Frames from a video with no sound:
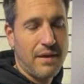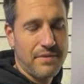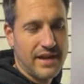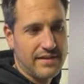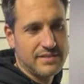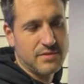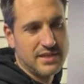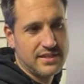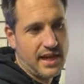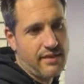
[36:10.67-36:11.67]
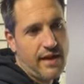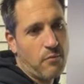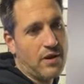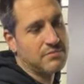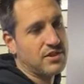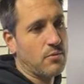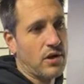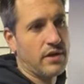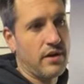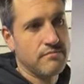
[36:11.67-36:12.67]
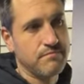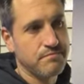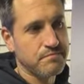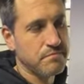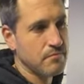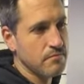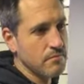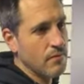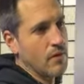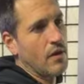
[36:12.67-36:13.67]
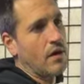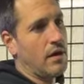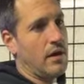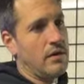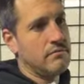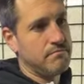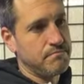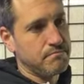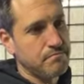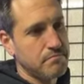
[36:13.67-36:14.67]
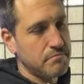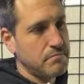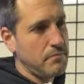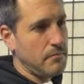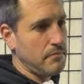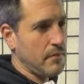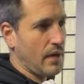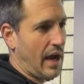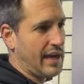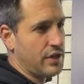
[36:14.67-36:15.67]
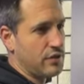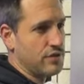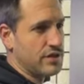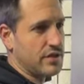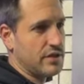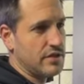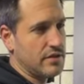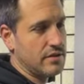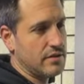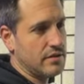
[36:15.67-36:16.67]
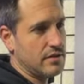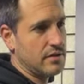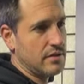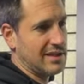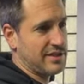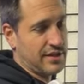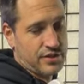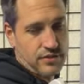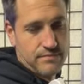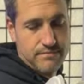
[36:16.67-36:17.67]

I'm thinking that's what he's saying. That one I'm still working on. Um, I used a stencil.